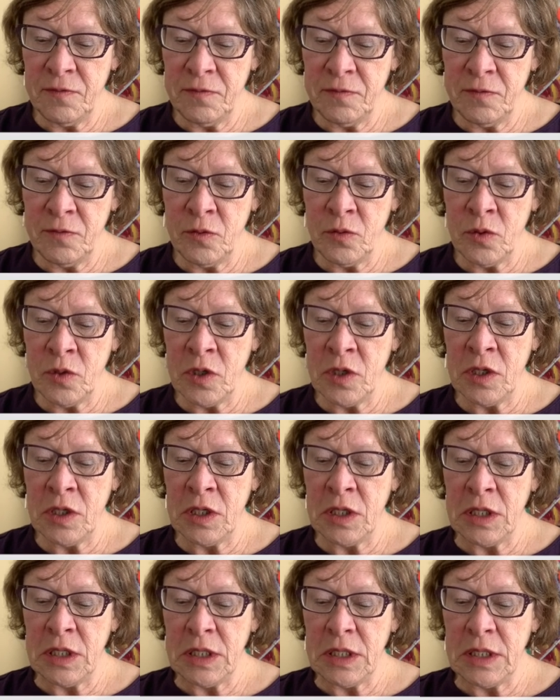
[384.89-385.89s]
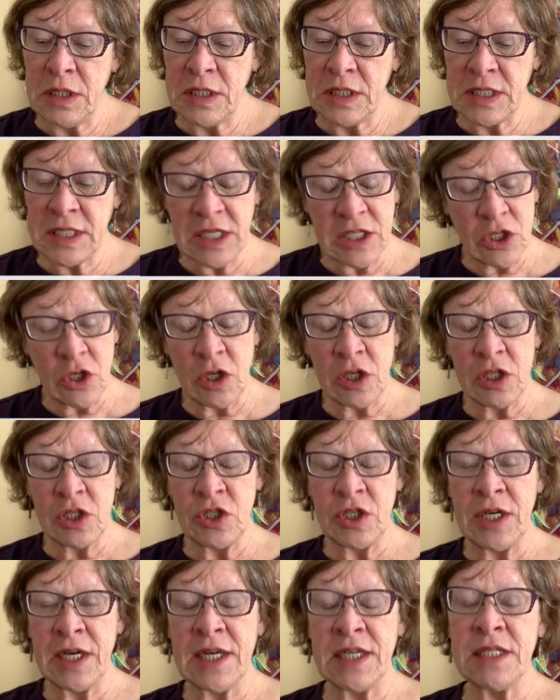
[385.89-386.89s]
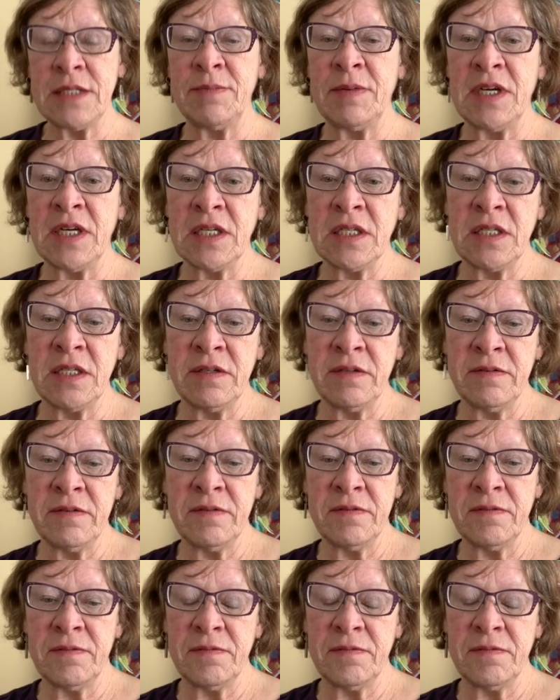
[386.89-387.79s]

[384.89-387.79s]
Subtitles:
for the technology aspect of